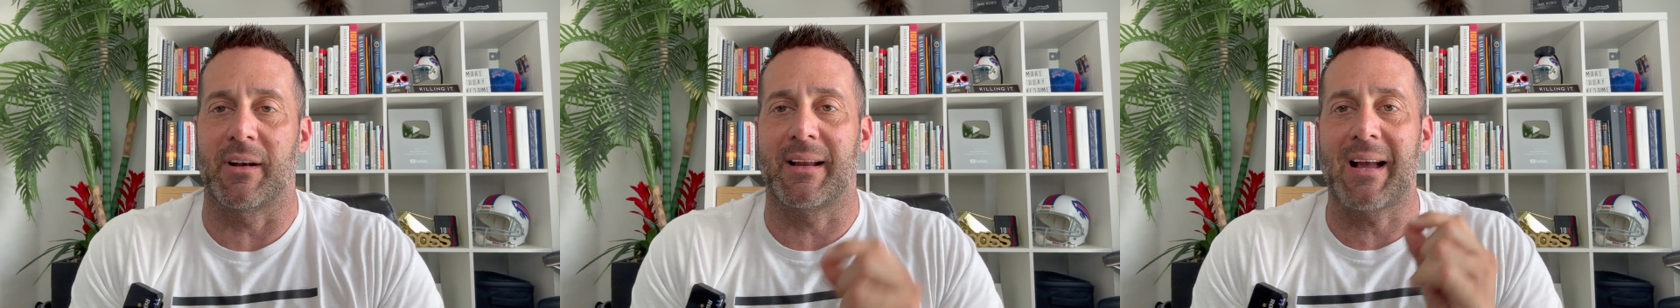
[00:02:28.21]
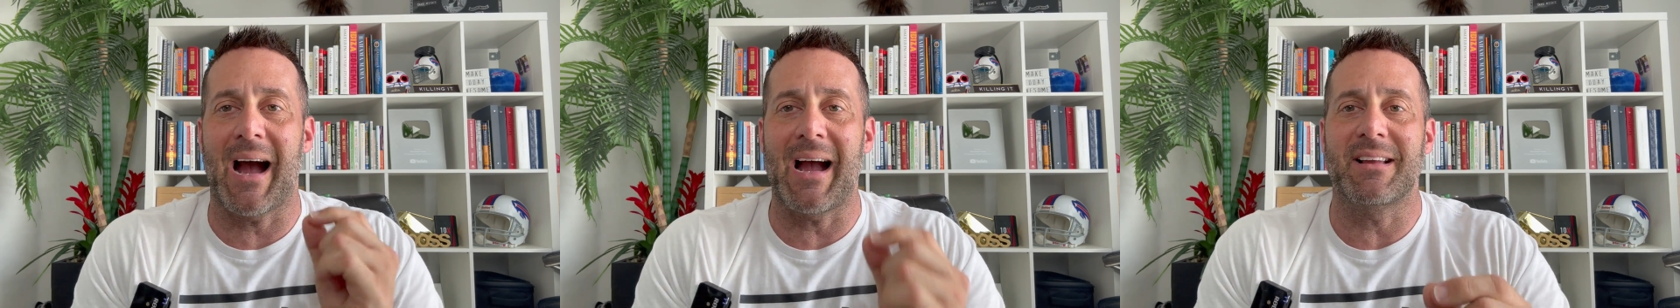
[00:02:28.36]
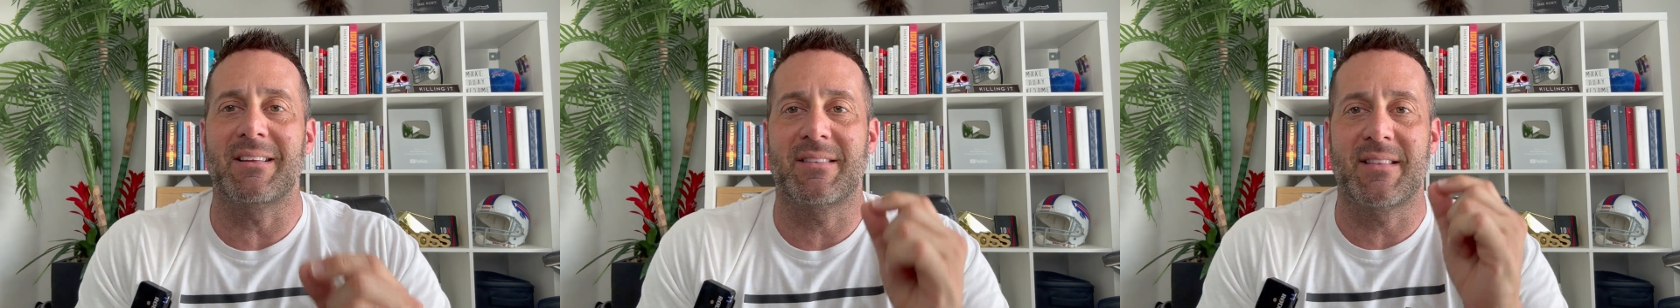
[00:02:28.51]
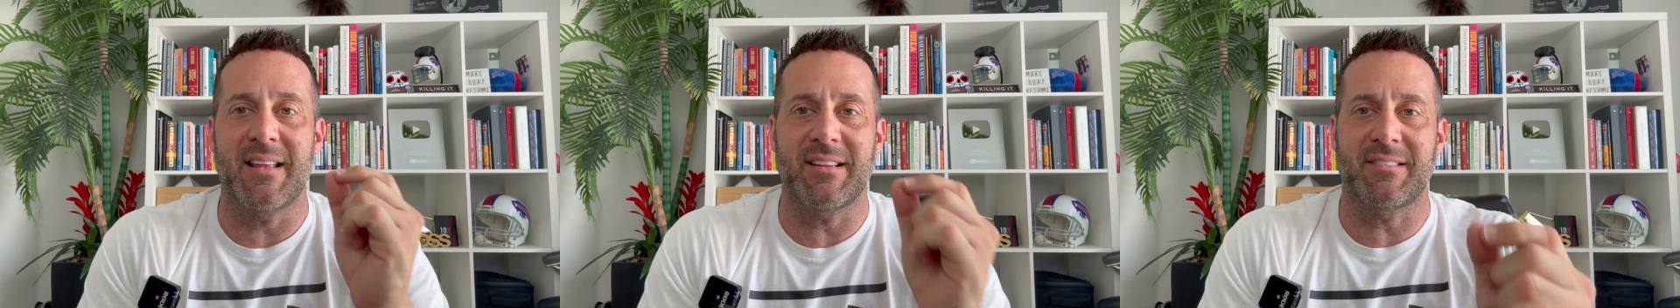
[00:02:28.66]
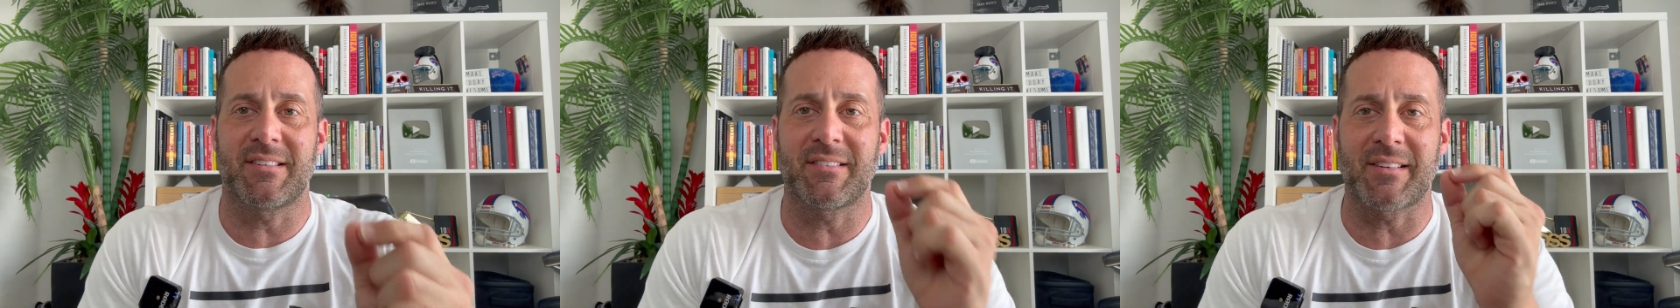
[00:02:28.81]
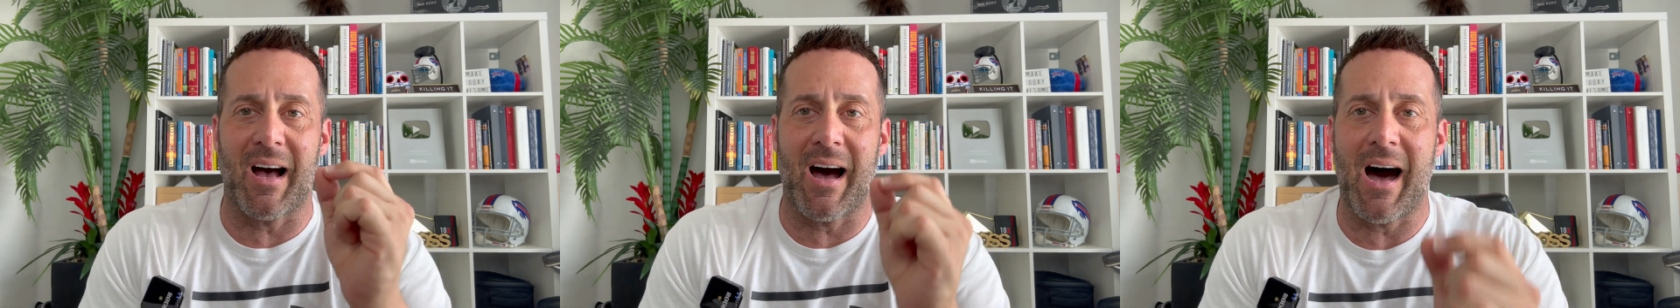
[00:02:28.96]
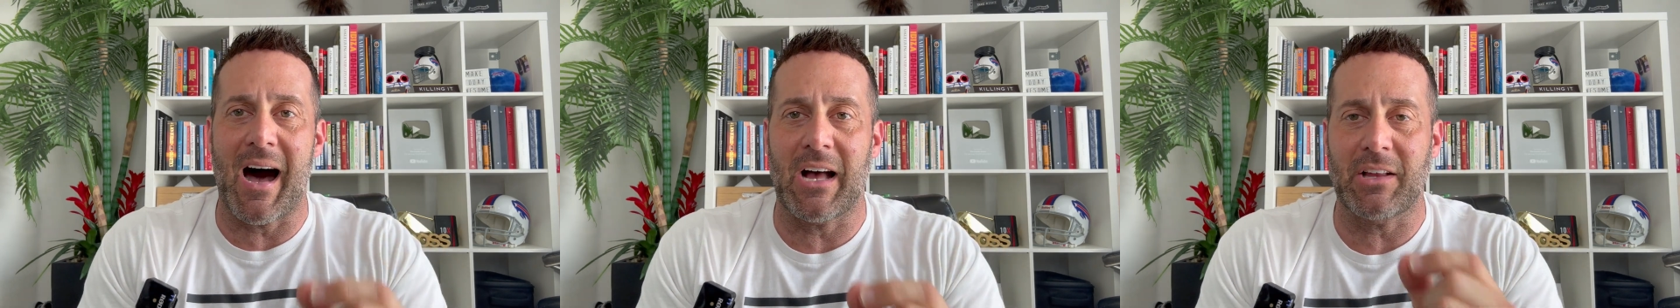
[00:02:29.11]
Guys, this is
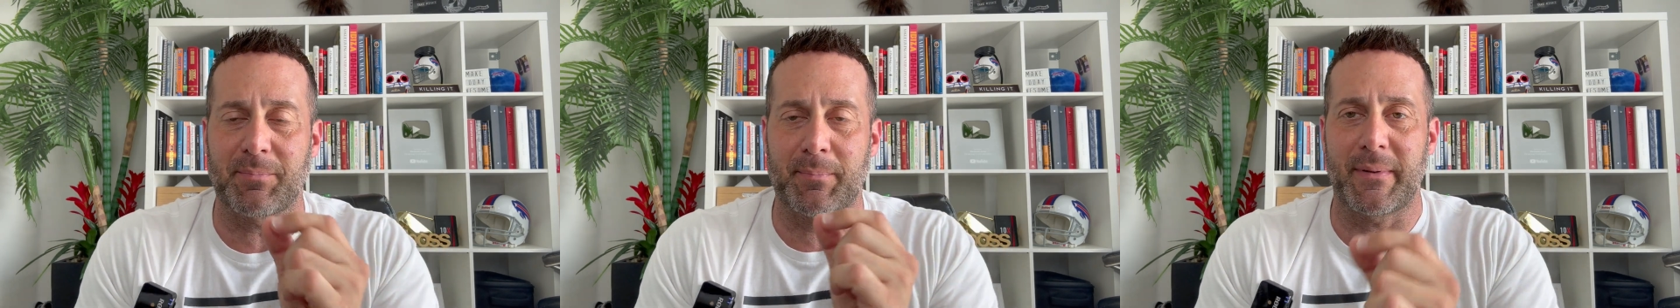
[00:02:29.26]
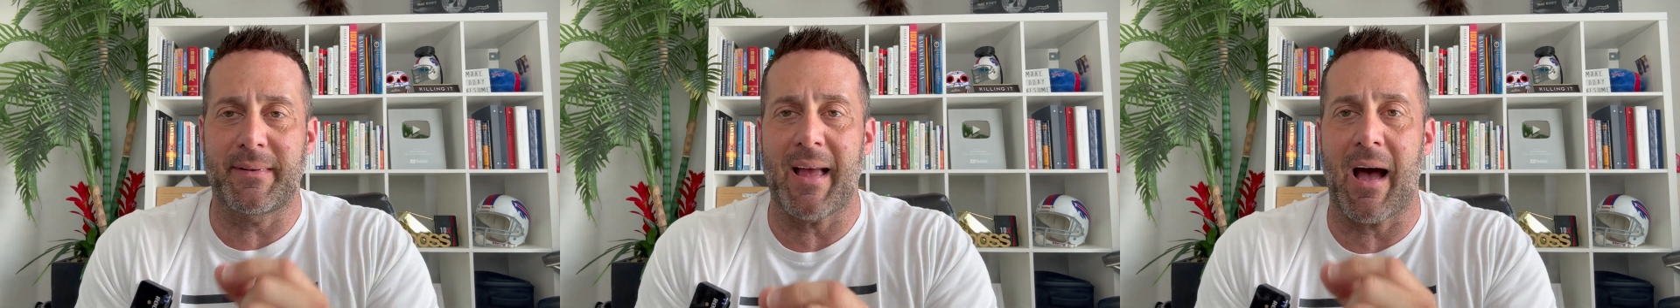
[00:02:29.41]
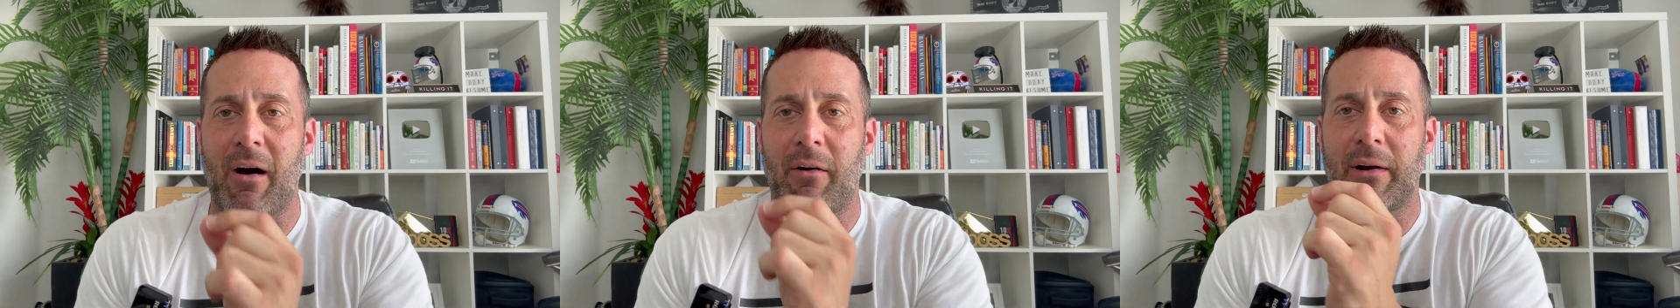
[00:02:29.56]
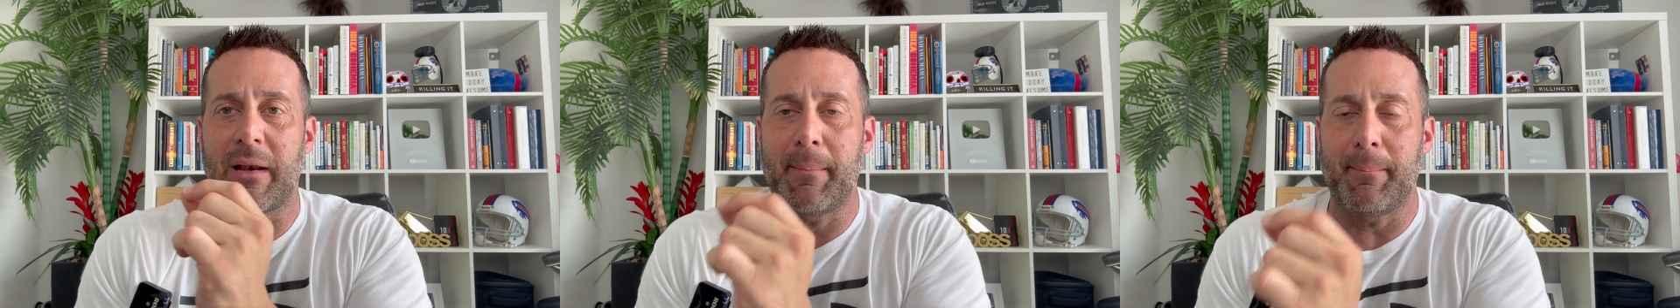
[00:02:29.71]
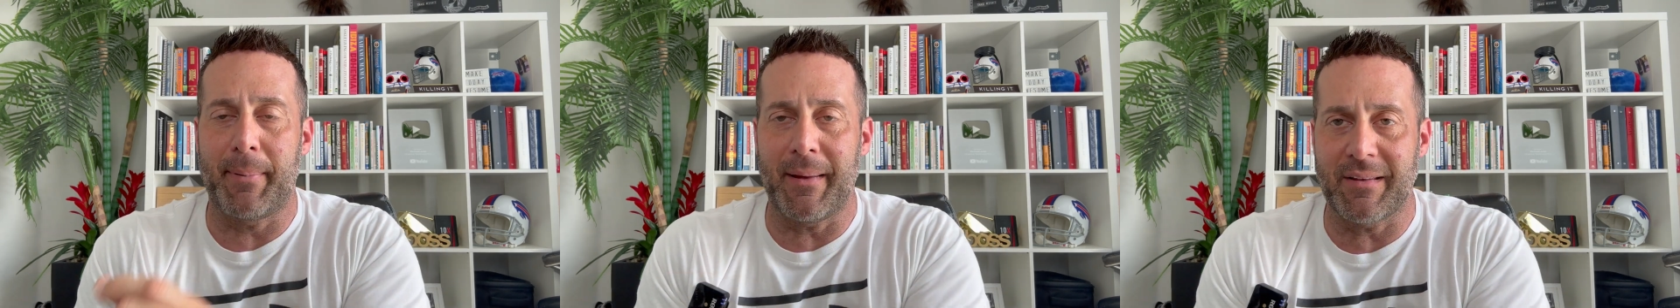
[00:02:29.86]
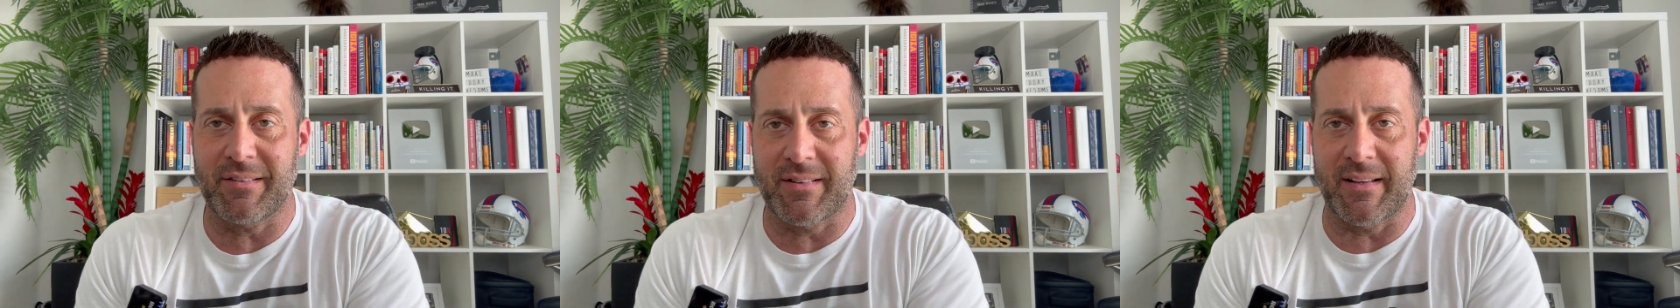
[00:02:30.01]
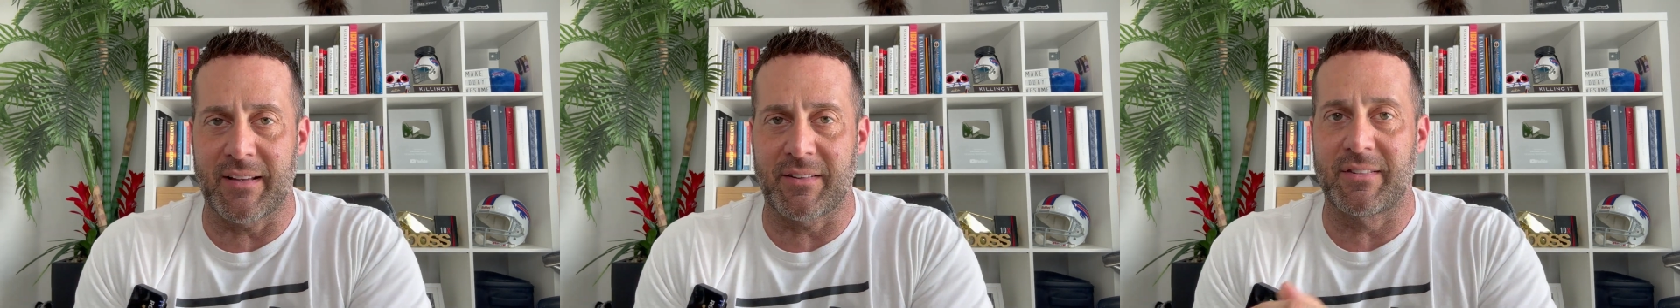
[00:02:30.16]
a hospitality
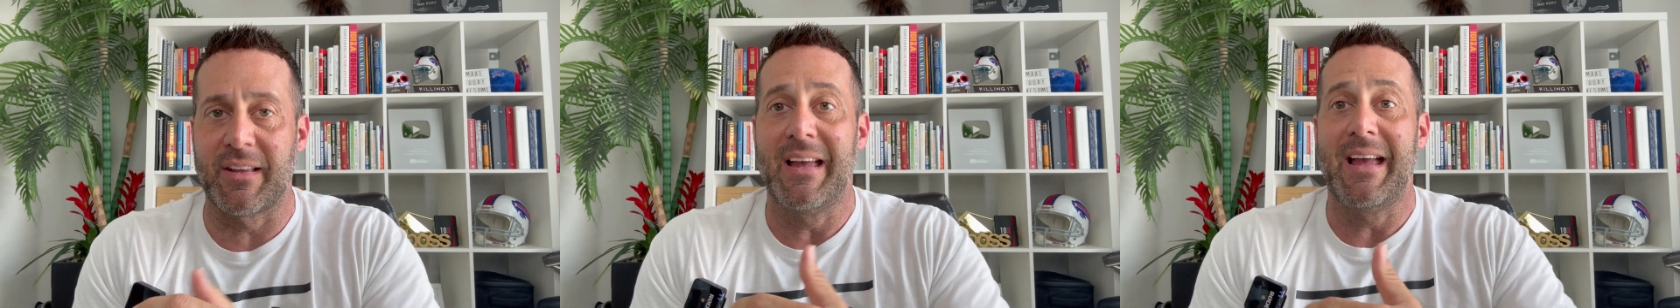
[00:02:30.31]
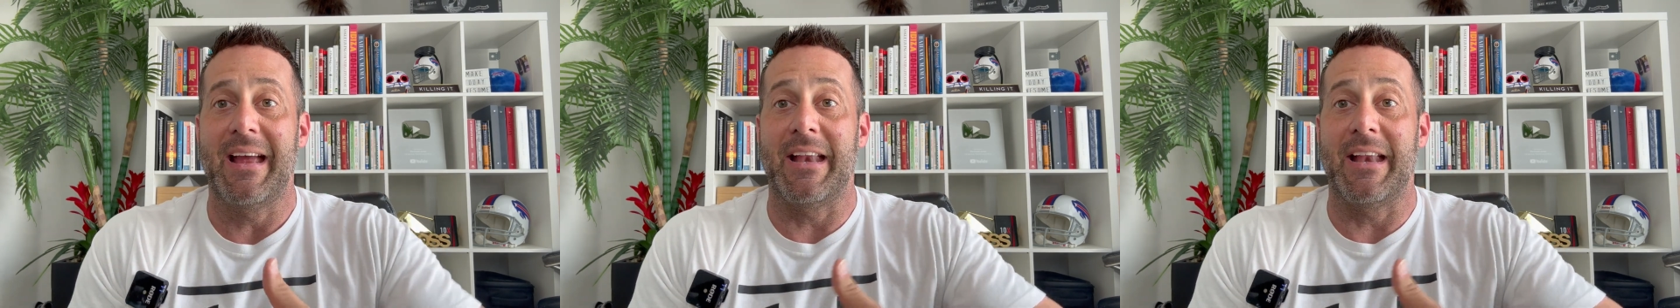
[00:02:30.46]
business,